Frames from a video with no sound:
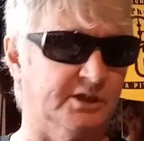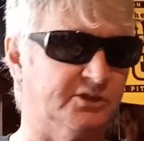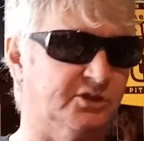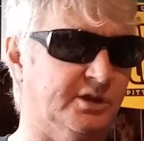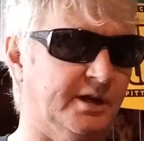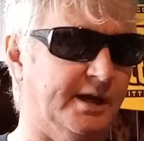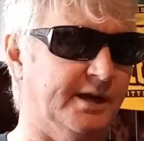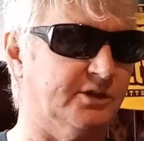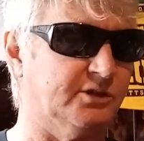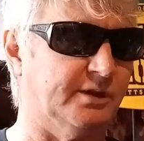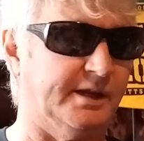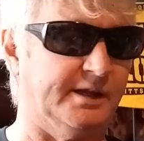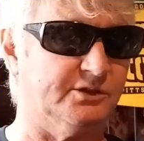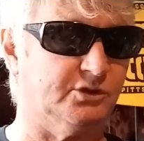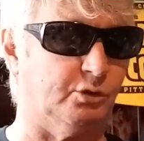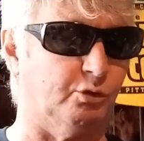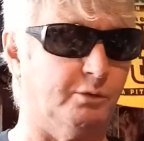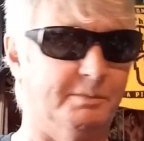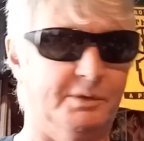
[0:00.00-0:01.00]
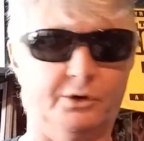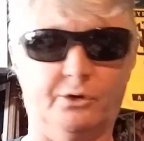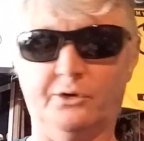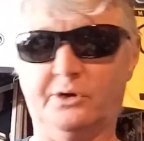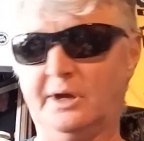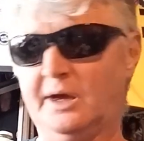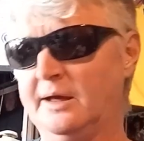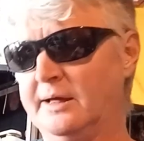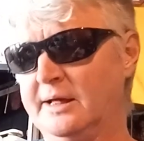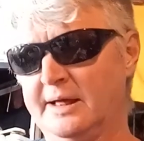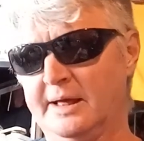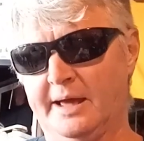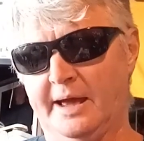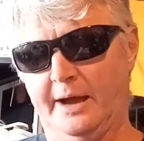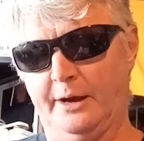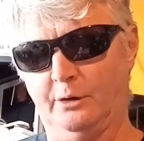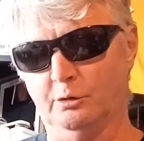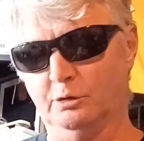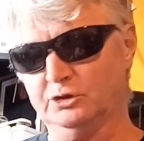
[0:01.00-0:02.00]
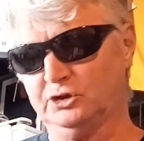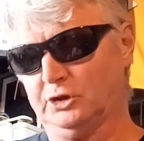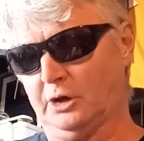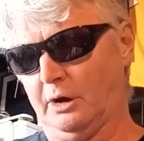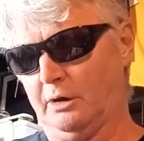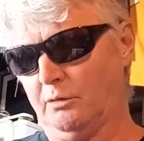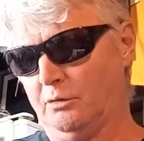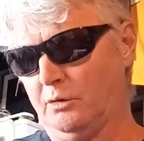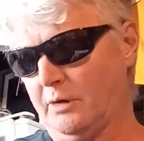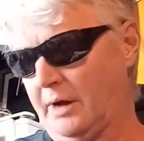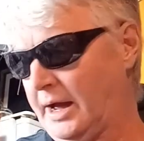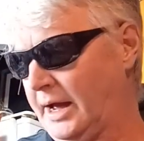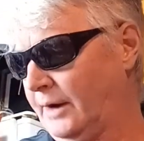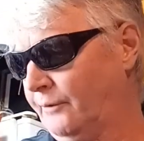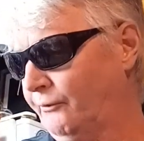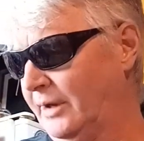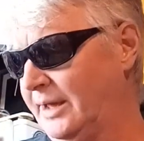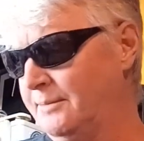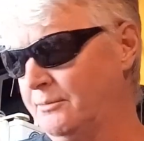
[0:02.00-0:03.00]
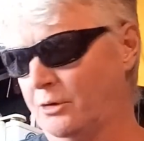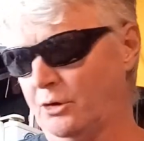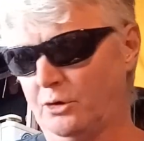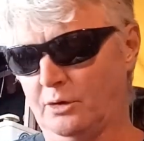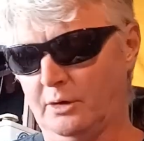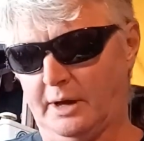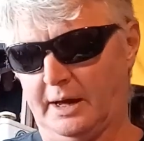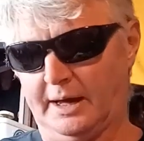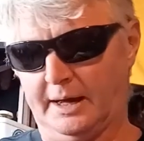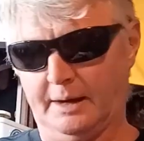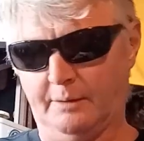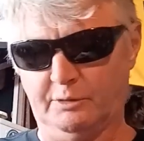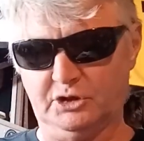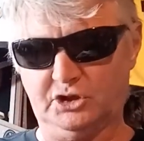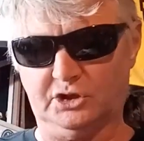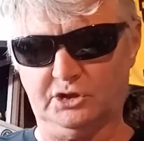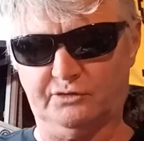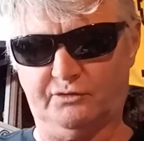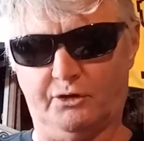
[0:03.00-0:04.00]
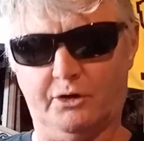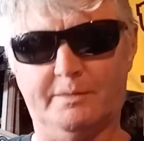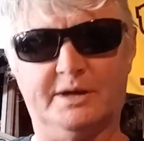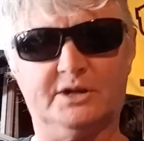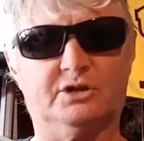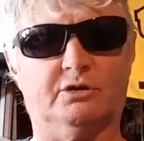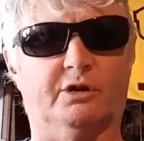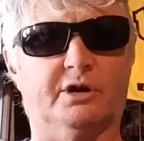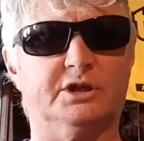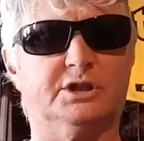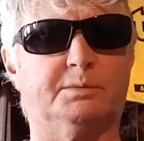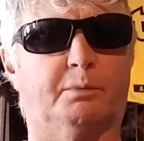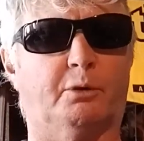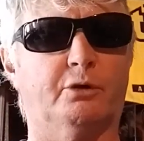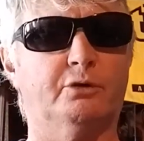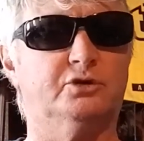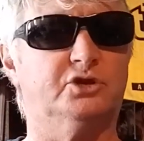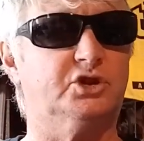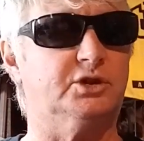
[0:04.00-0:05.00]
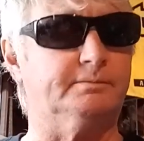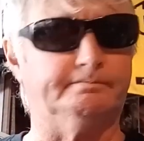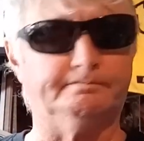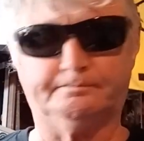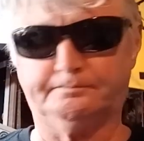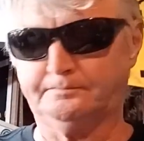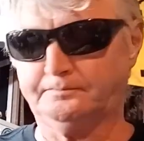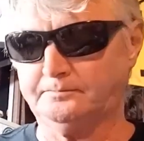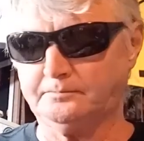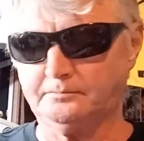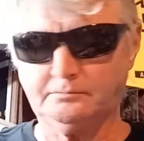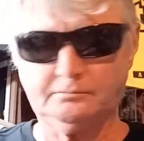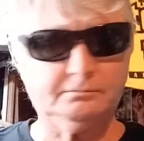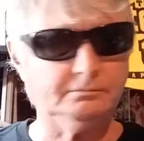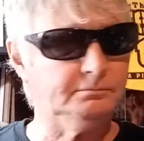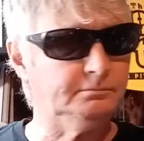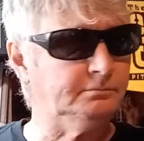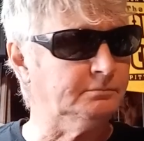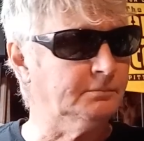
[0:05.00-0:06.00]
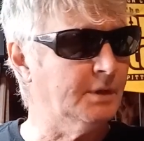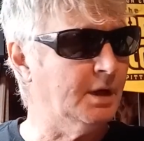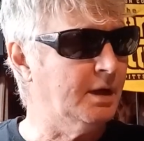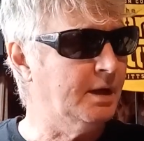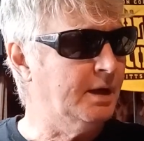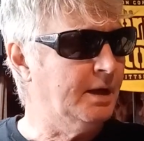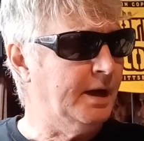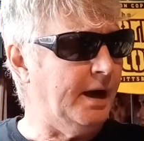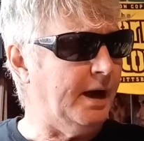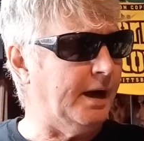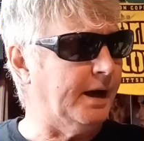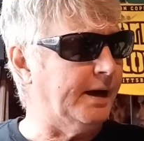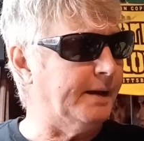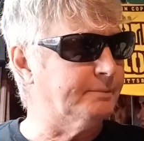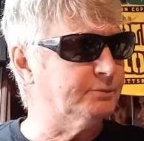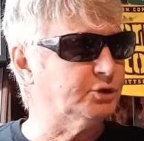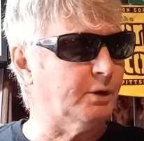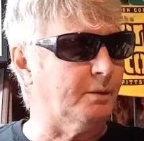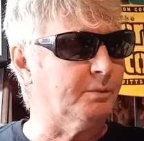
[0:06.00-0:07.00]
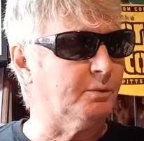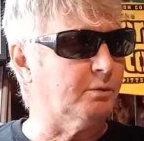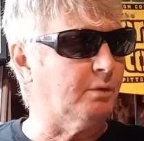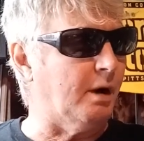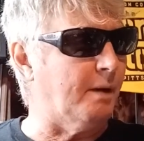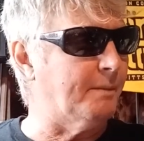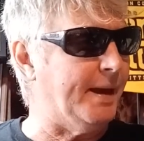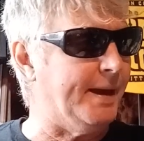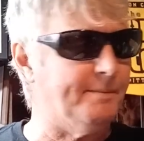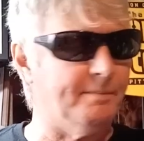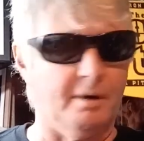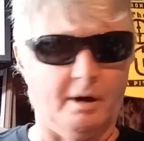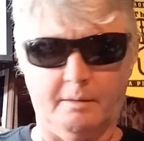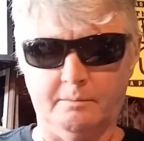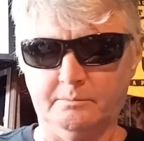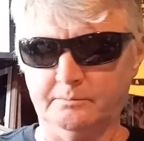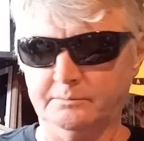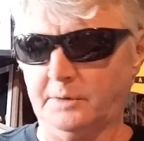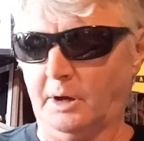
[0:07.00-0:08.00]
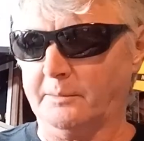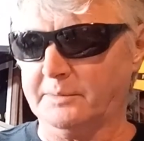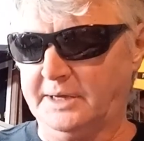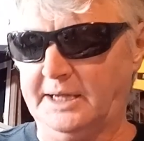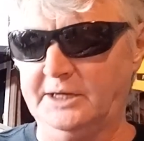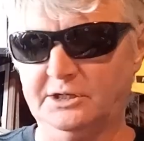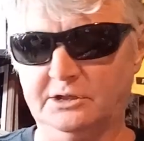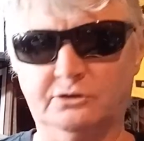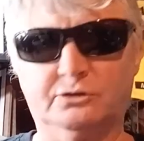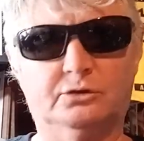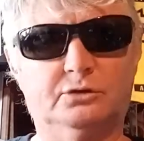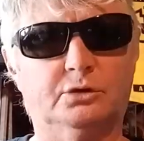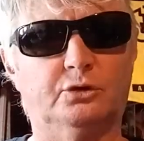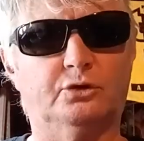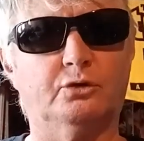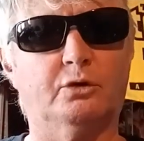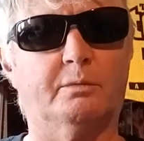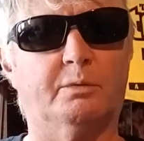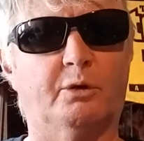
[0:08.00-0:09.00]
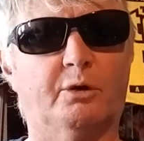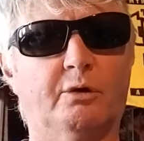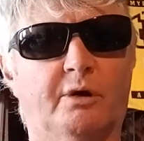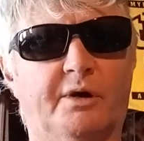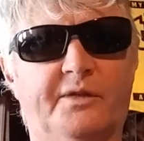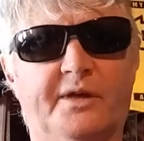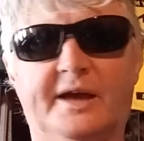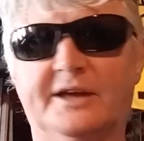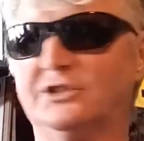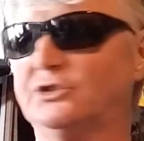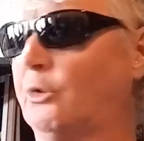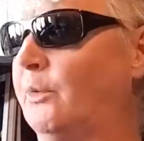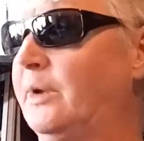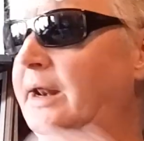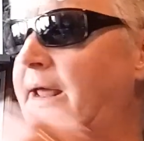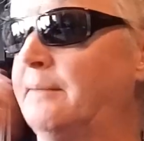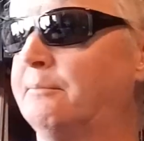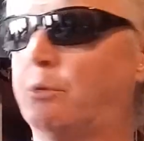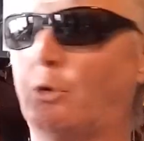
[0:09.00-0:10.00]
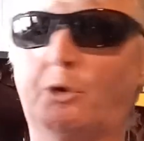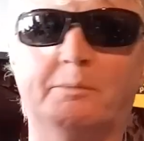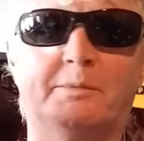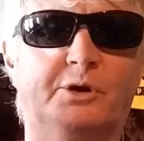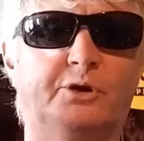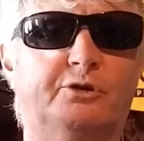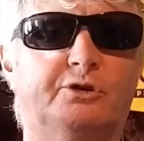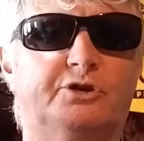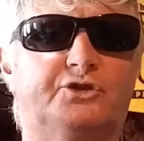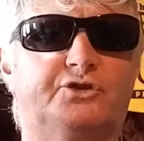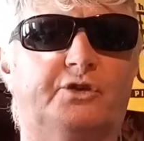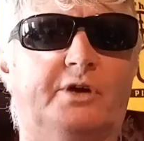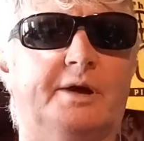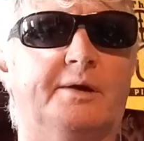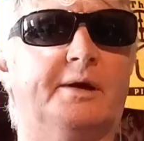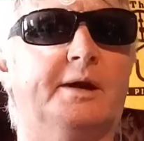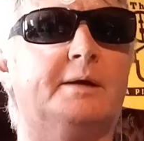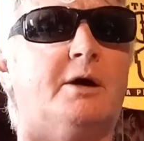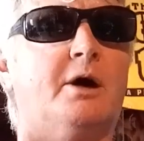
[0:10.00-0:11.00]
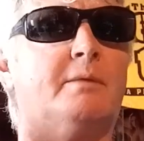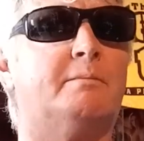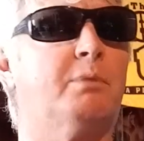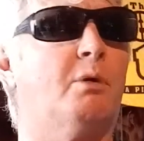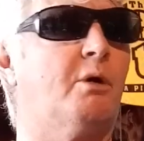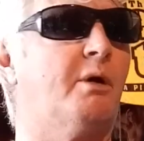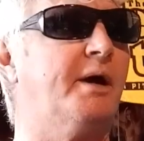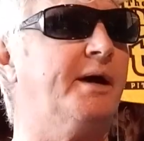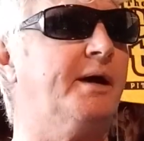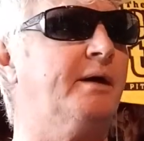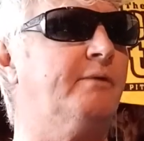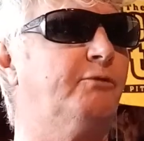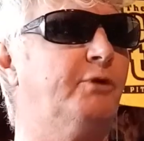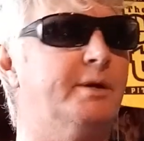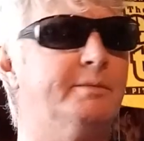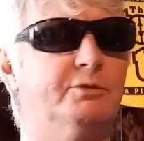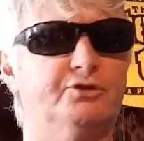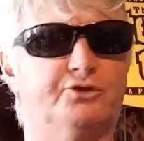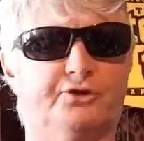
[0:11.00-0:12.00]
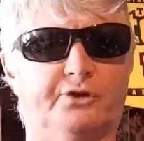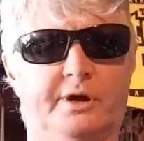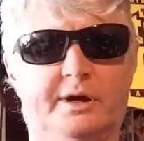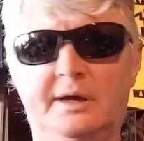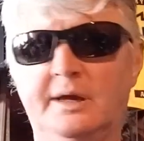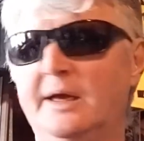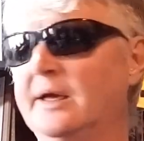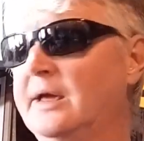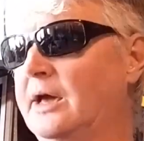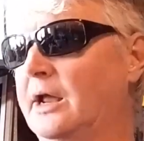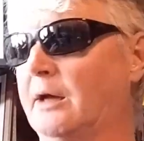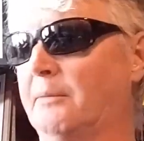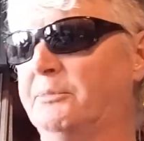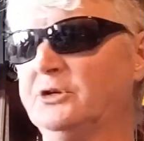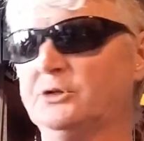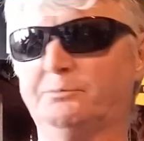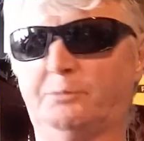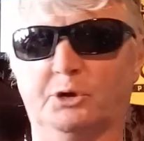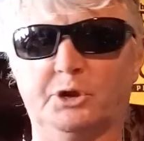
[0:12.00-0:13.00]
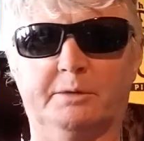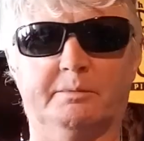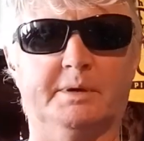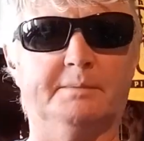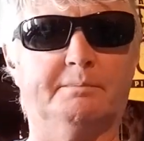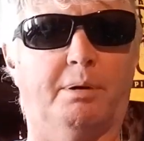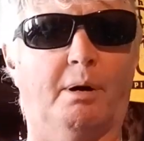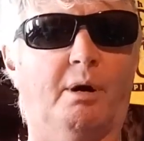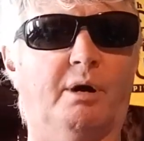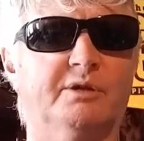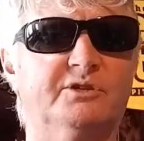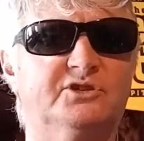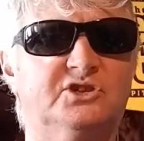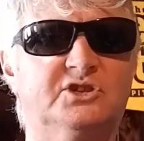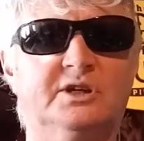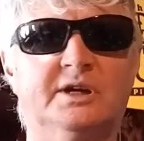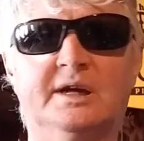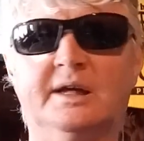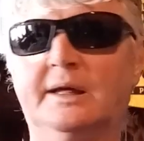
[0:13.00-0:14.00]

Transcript: It's called a Manuka, and also Rimu, which is very much like a spruce. So I'm keen to do a brew like that. So I went out and bought a Manuka tree. I'm going to go and buy a Rimu tree, and I'll just put them in pots,